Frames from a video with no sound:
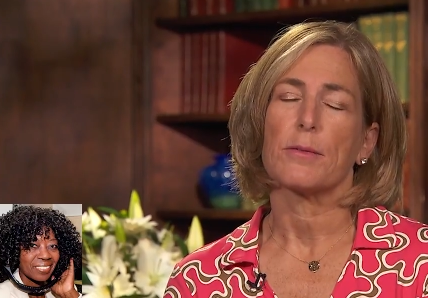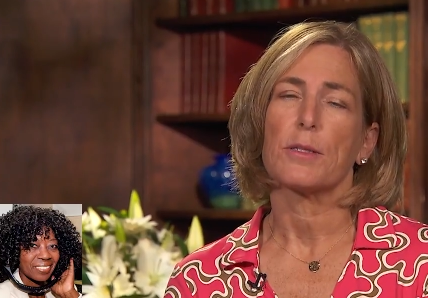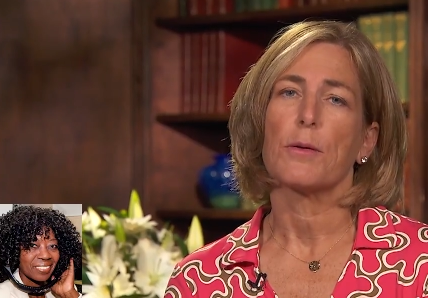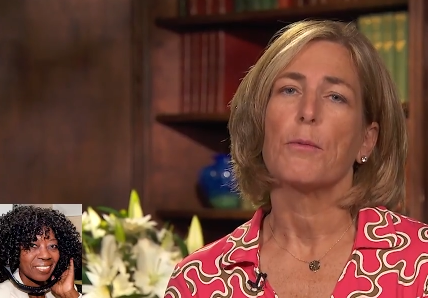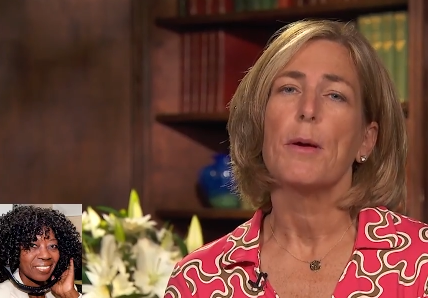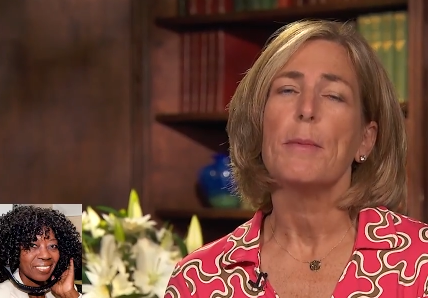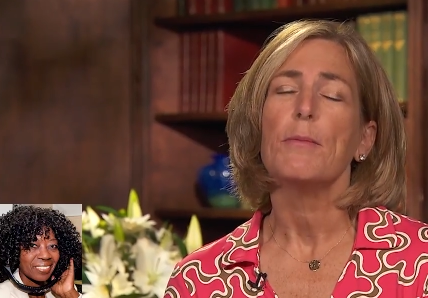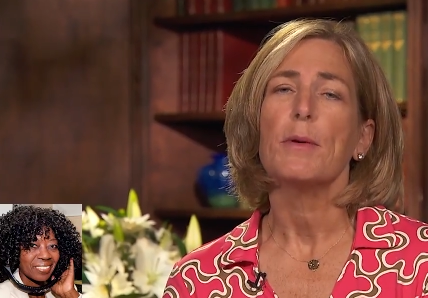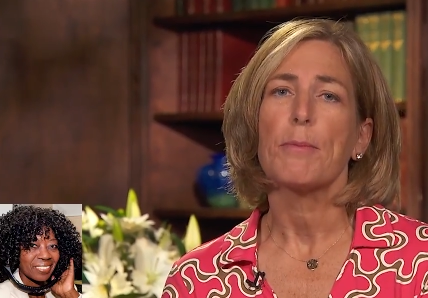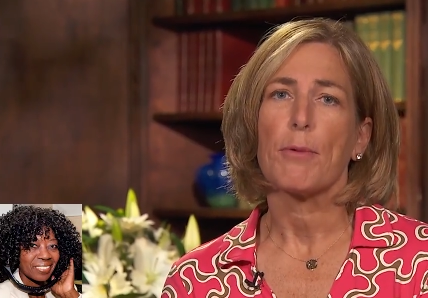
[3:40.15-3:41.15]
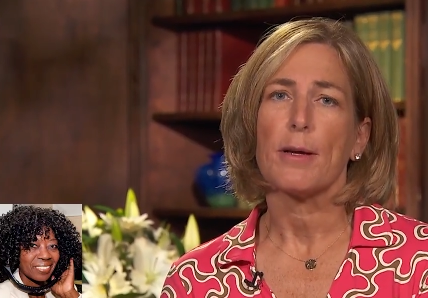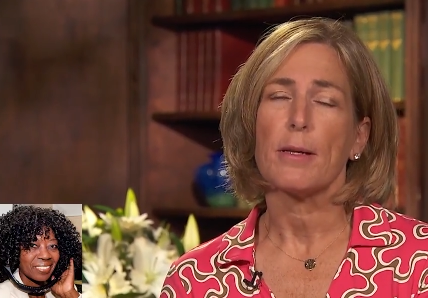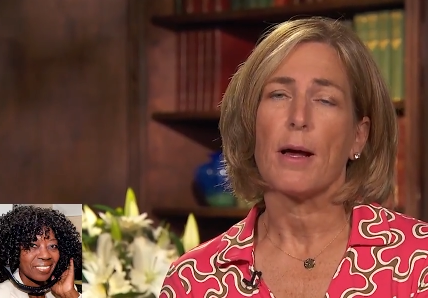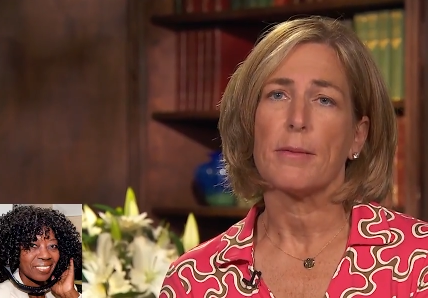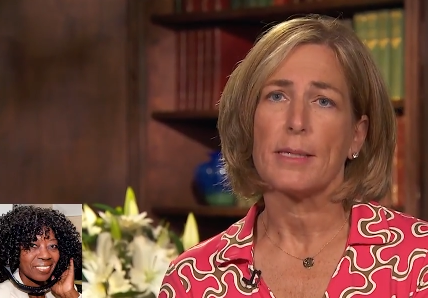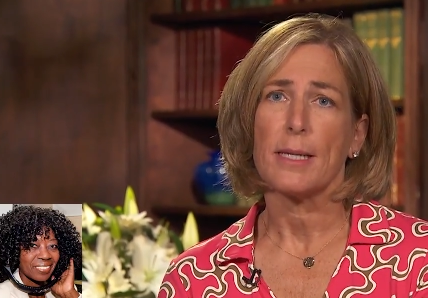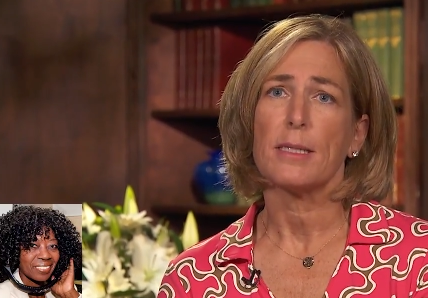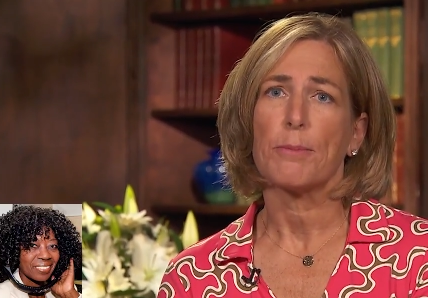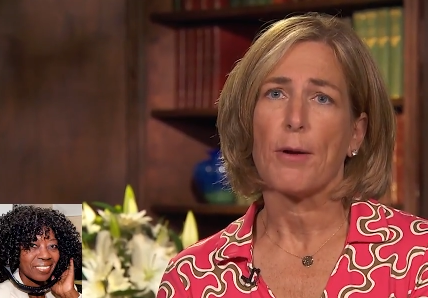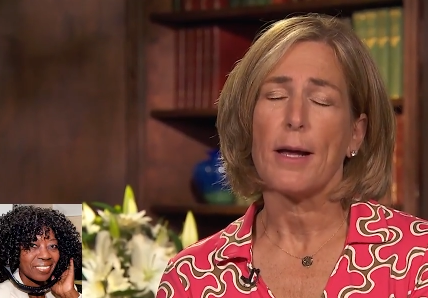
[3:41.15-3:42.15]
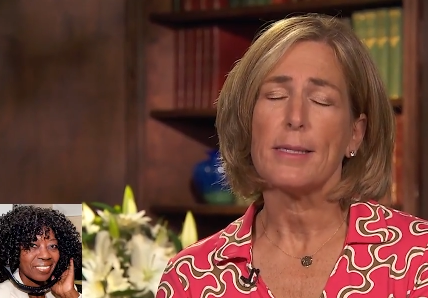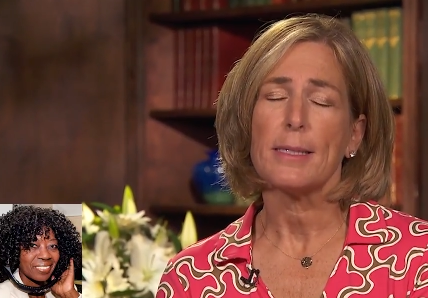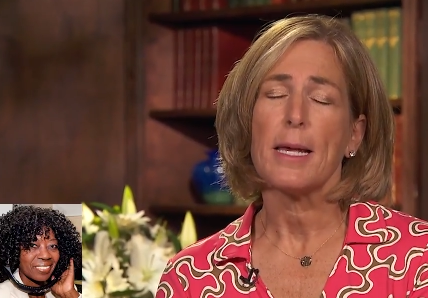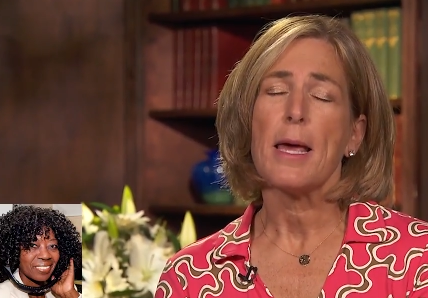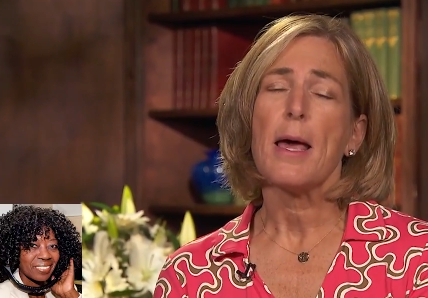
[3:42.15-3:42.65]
Speaker 1: So, women with bre uh, dense breasts.